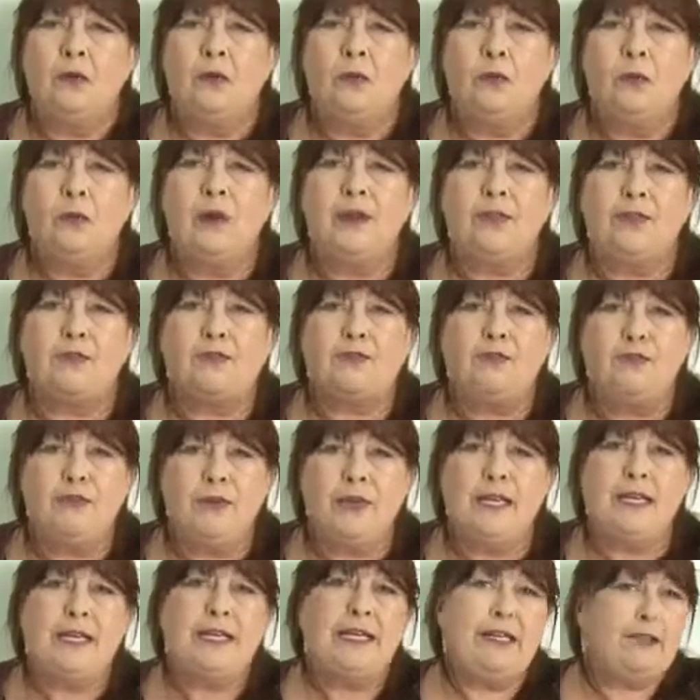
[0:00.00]
With
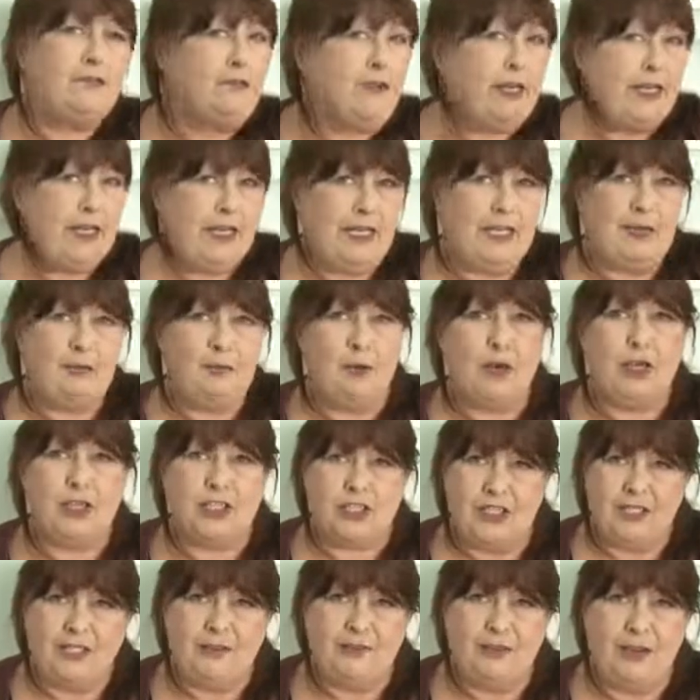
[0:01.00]
really, really
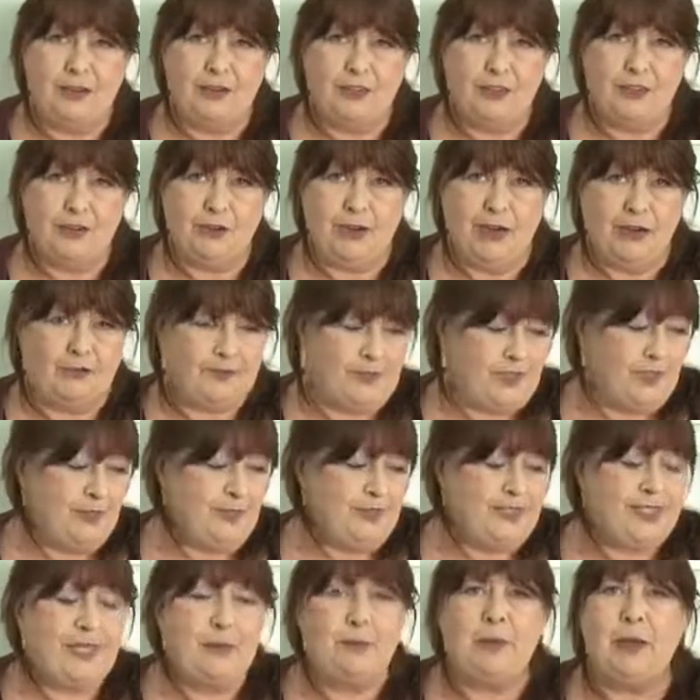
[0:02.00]
precious photographs, you
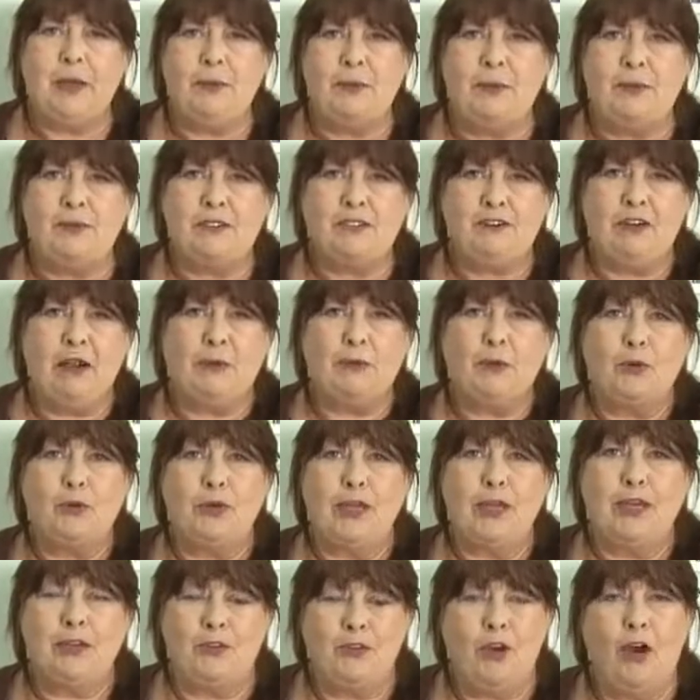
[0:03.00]
see people
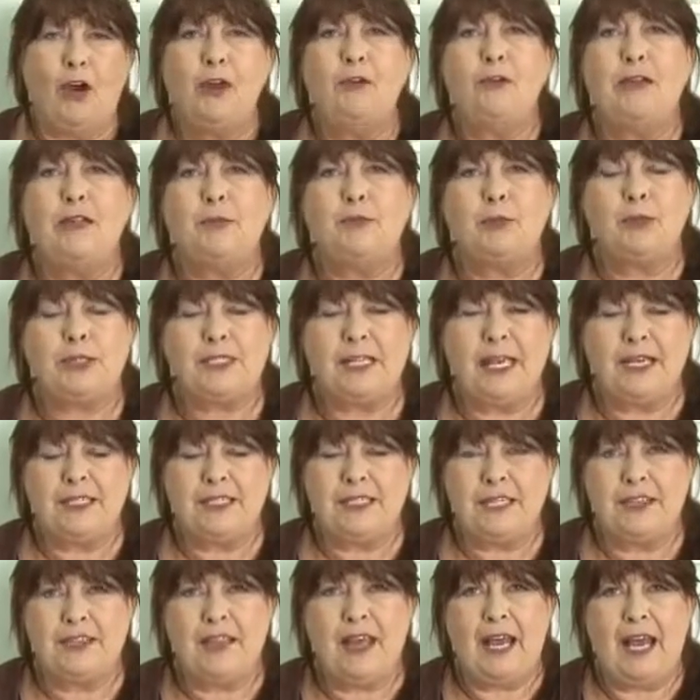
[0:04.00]
scrapbooking, not only
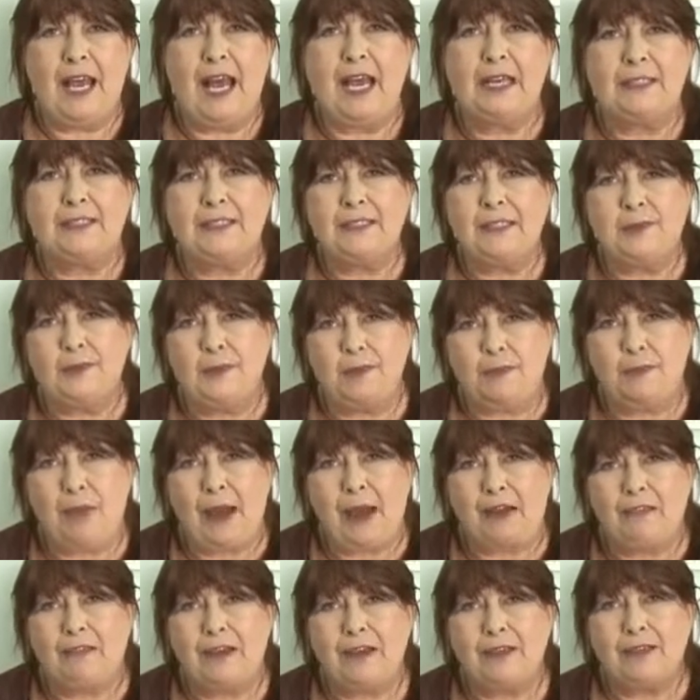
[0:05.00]
protecting their hands with
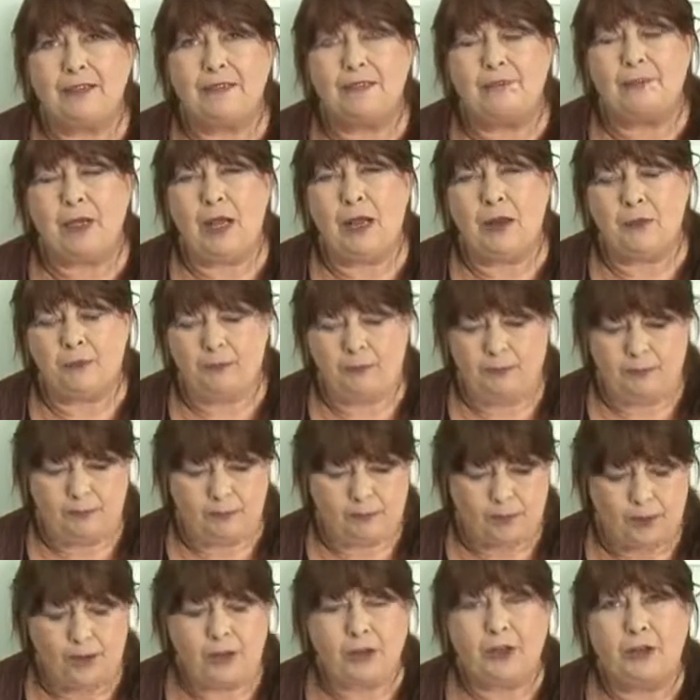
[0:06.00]
barrier
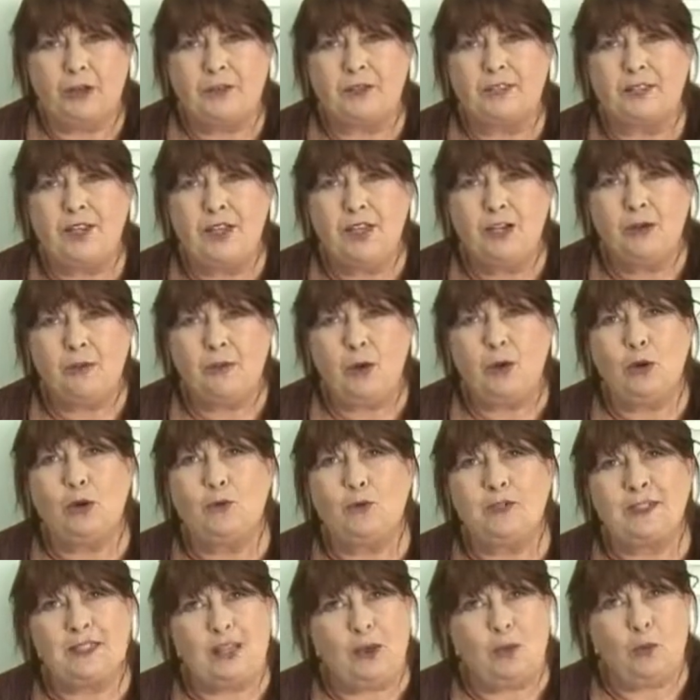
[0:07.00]
products, but
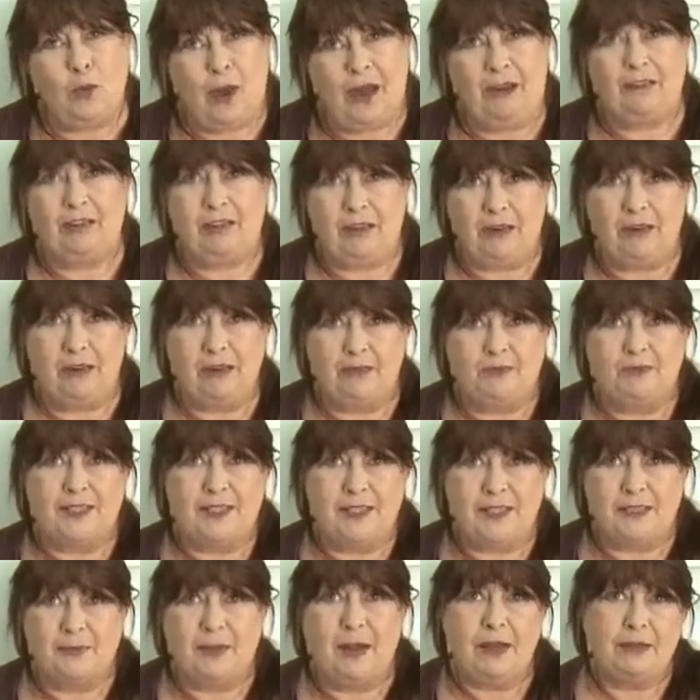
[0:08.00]
also wearing gloves
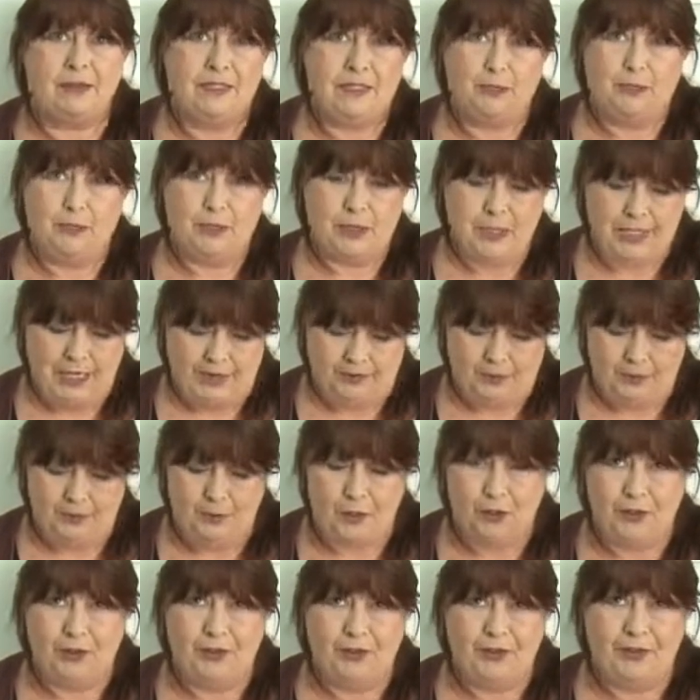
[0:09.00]
as well to protect the
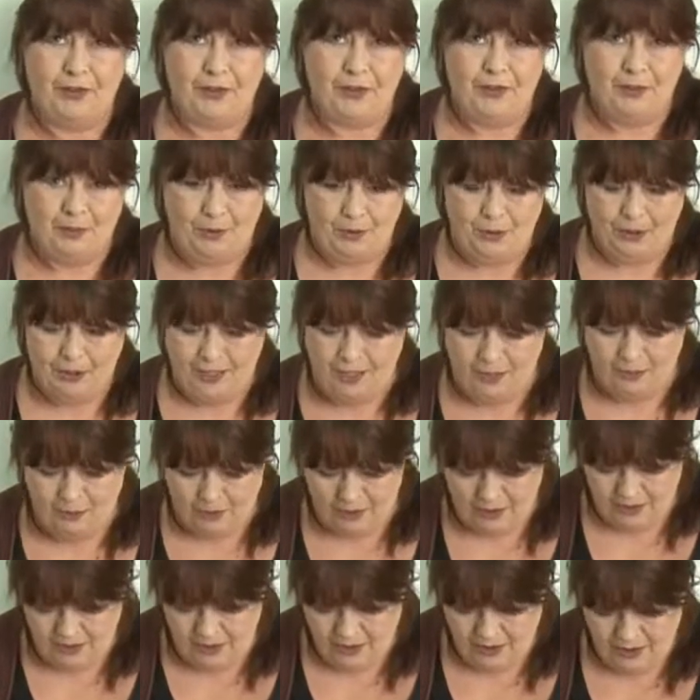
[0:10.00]
product that they're working
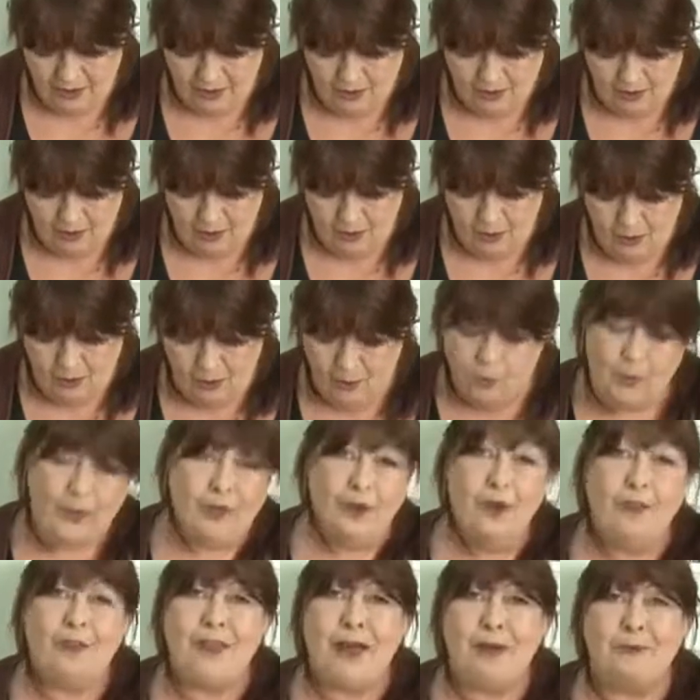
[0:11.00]
with. We're
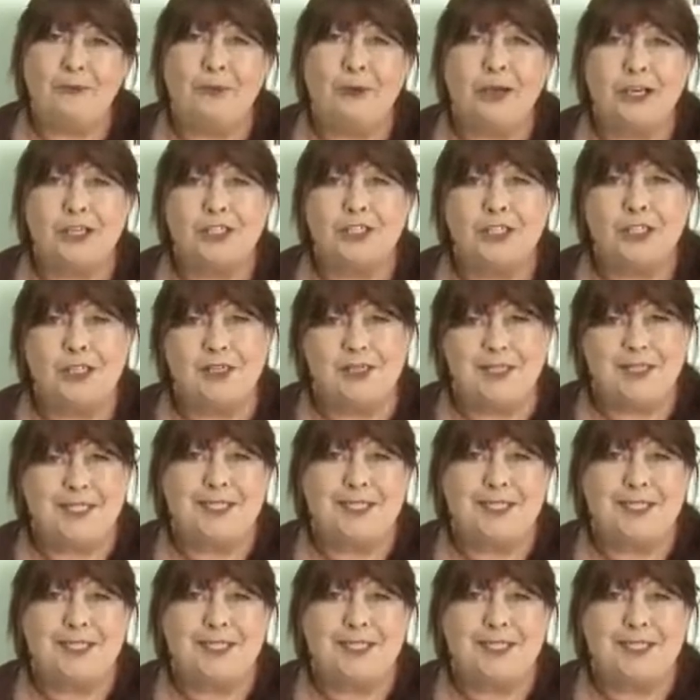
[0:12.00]
not that precious.